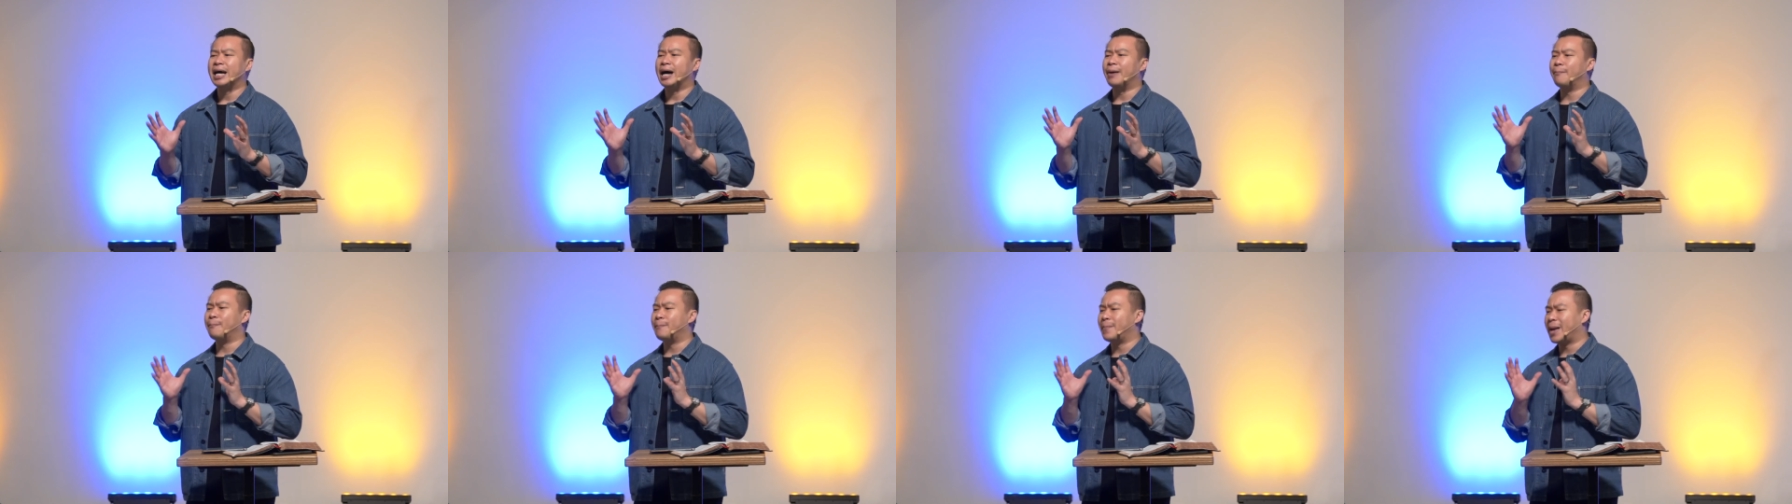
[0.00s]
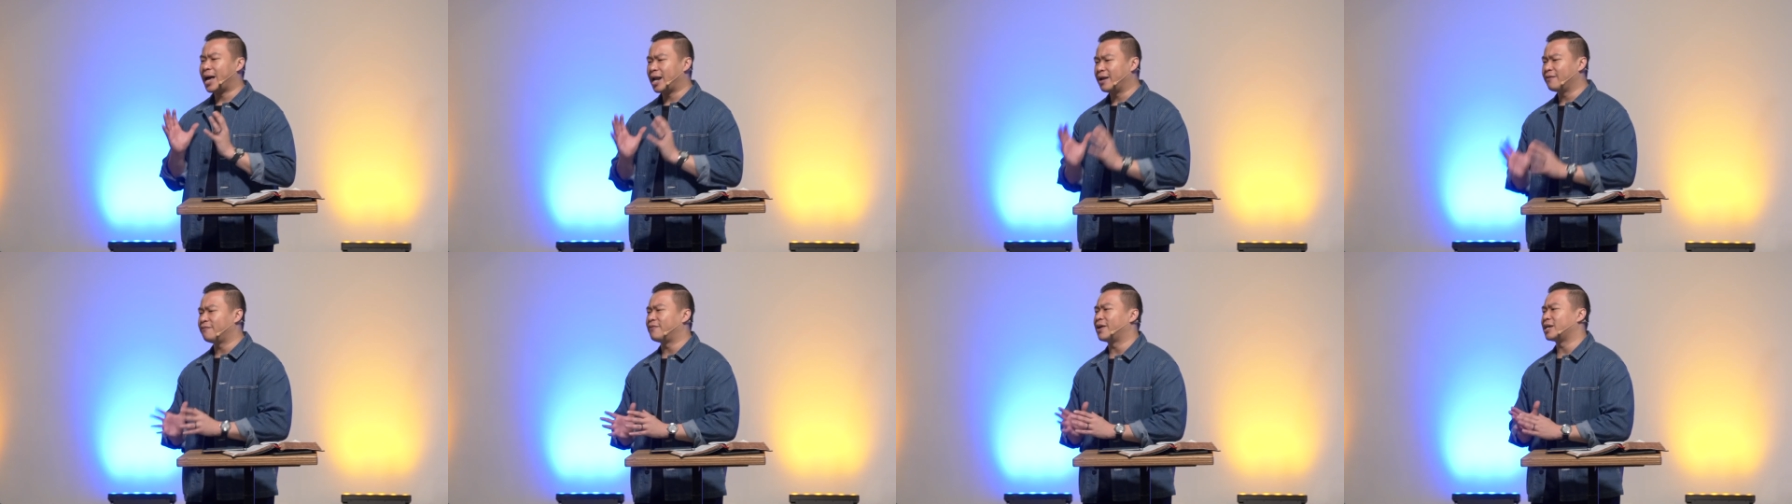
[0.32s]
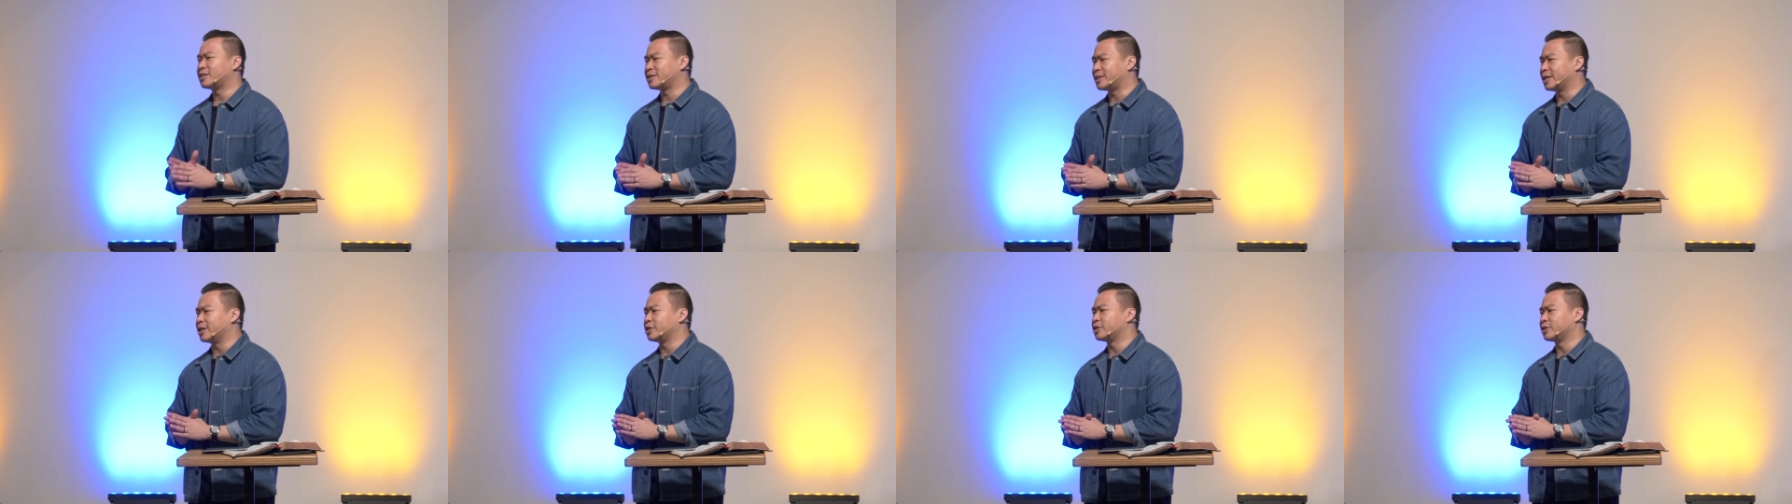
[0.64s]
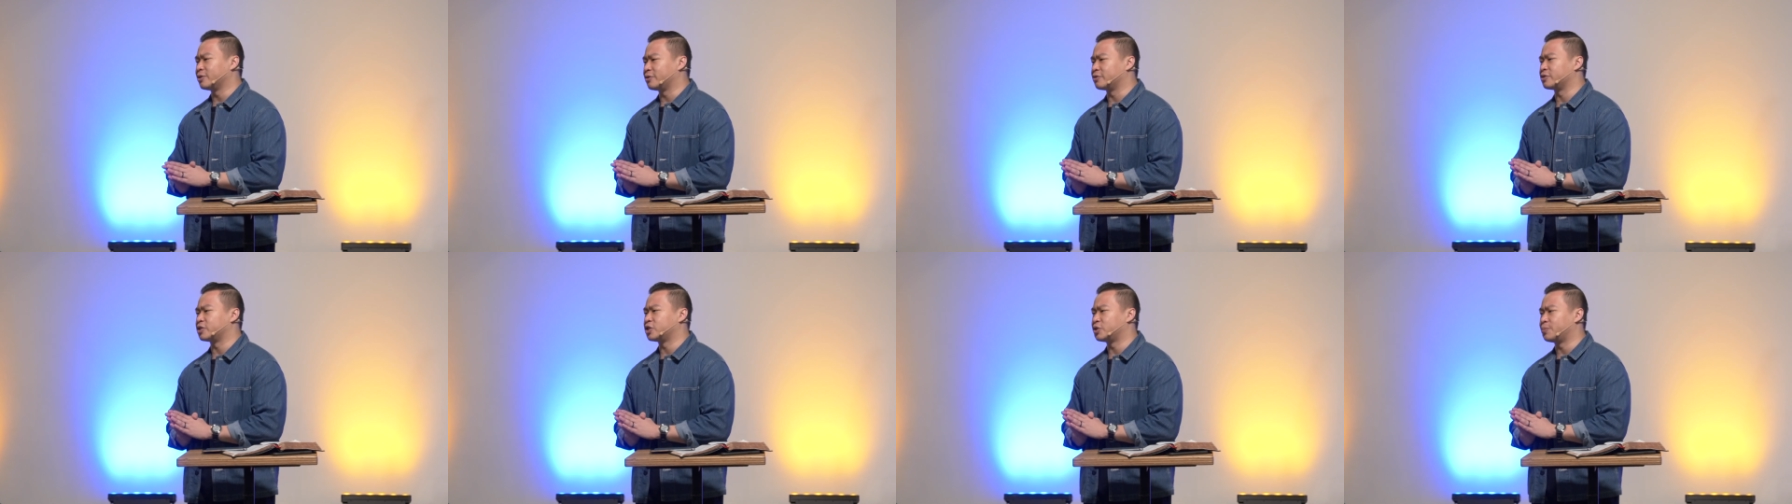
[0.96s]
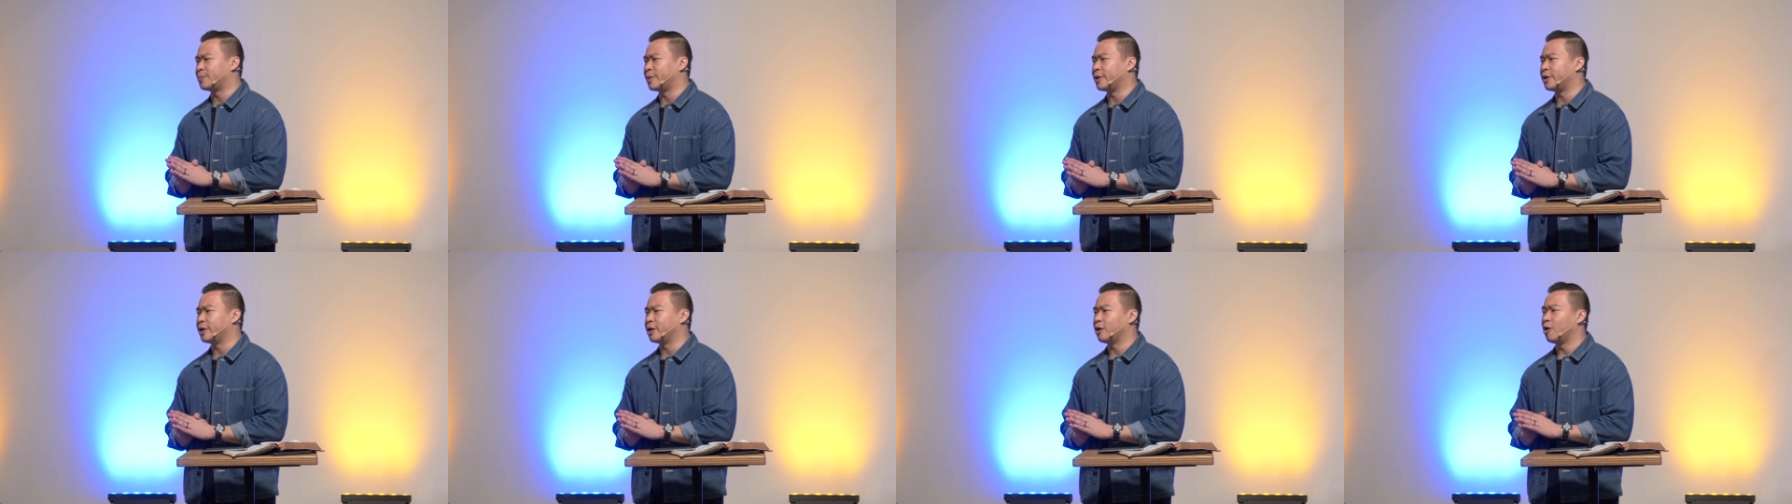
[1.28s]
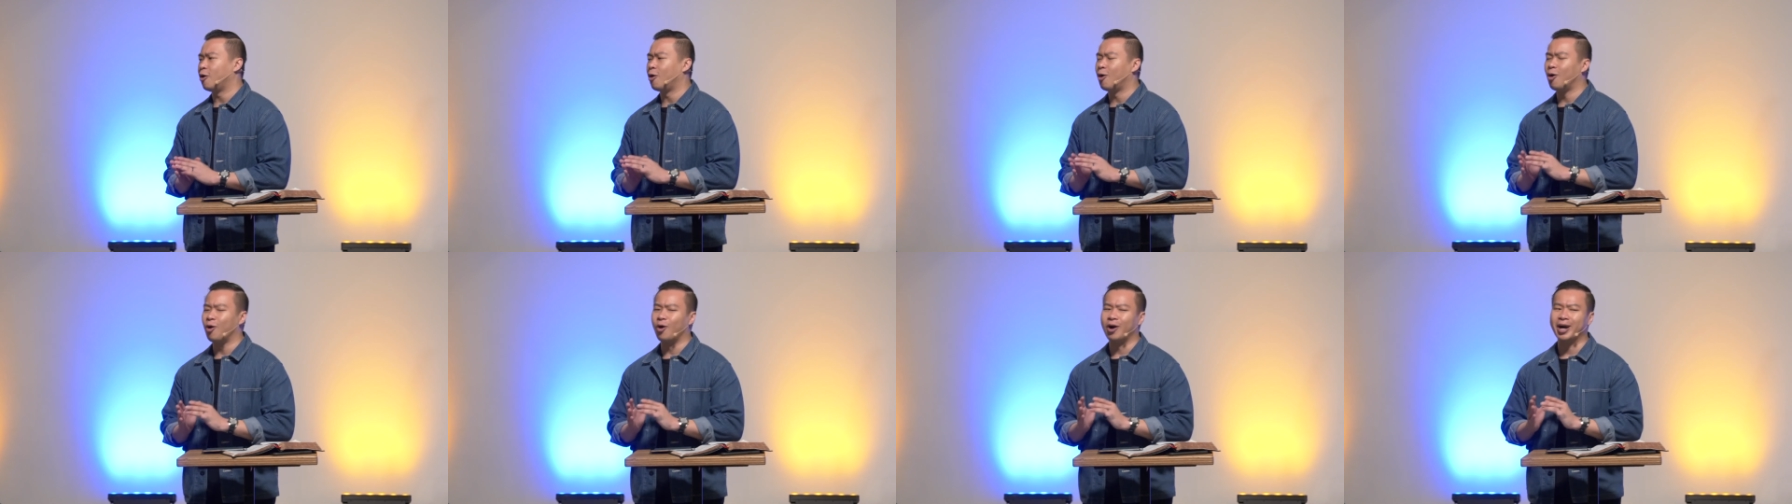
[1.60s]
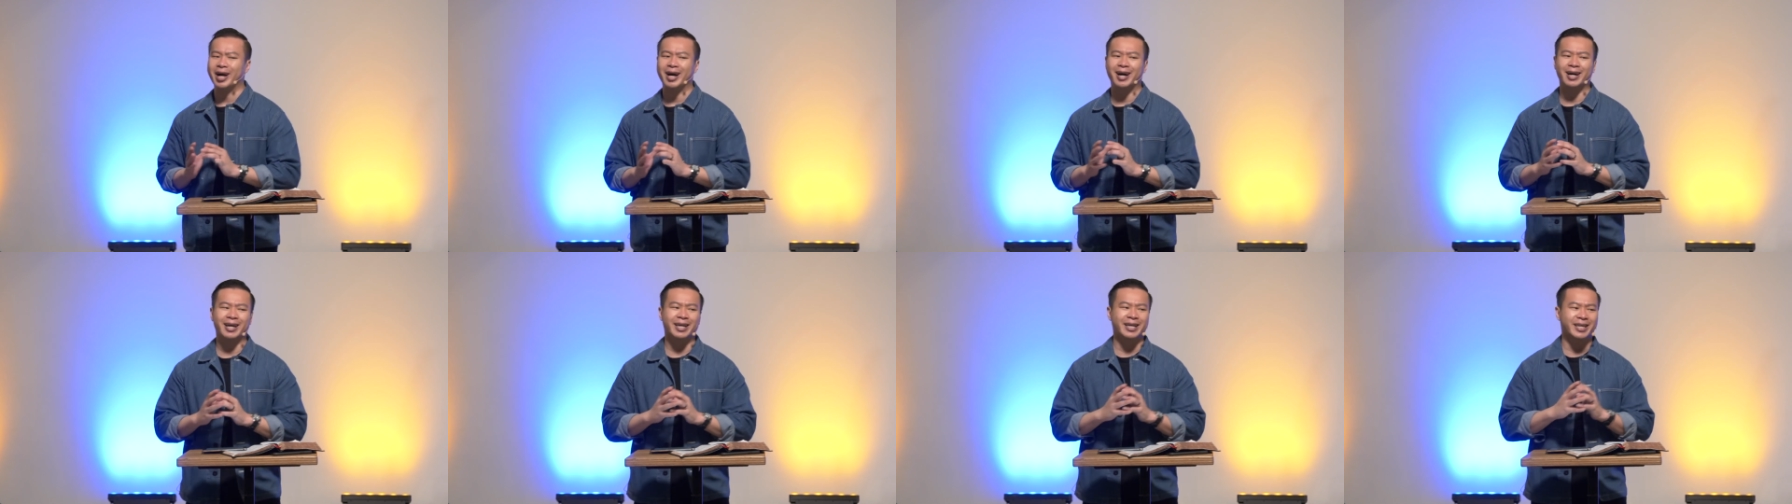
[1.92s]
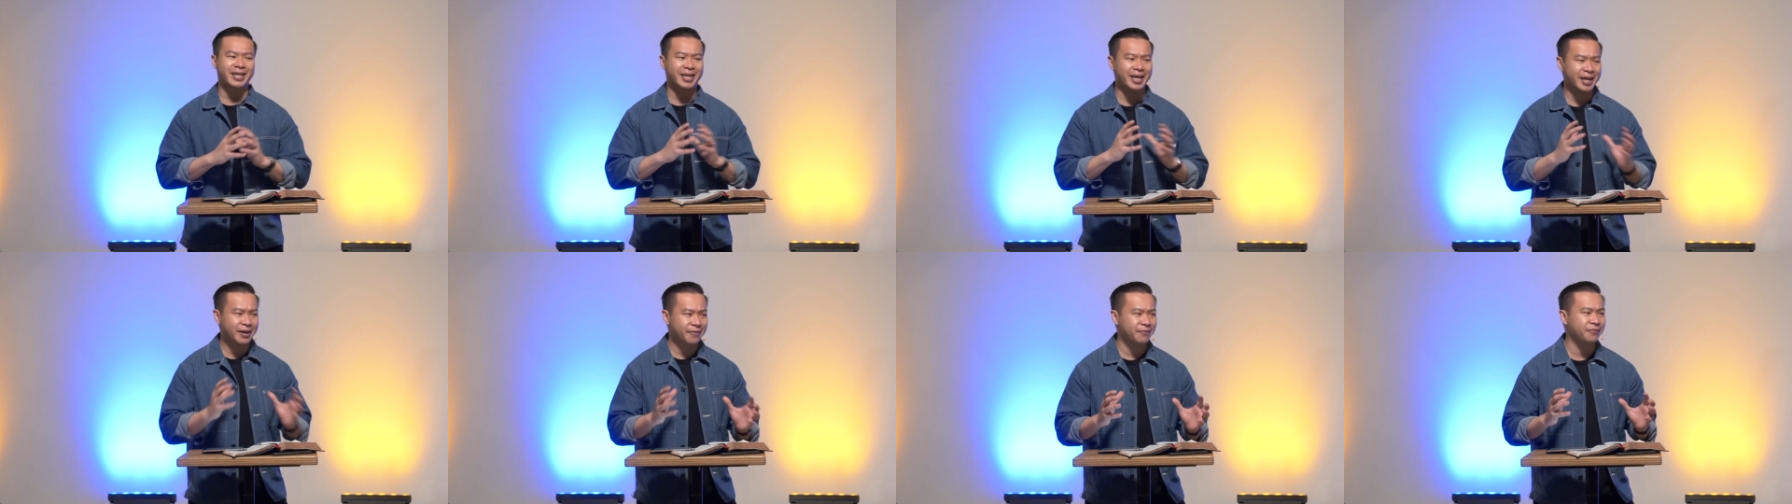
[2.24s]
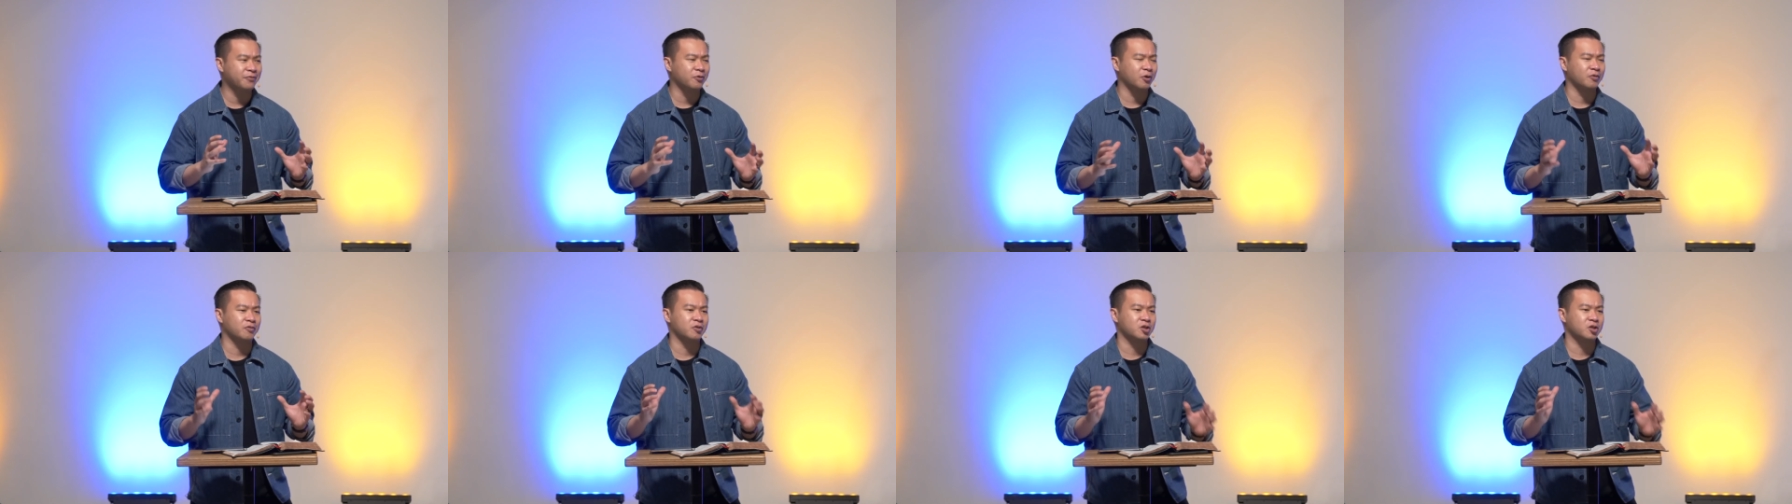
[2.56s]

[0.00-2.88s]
a manifestation of the Spirit or a gift of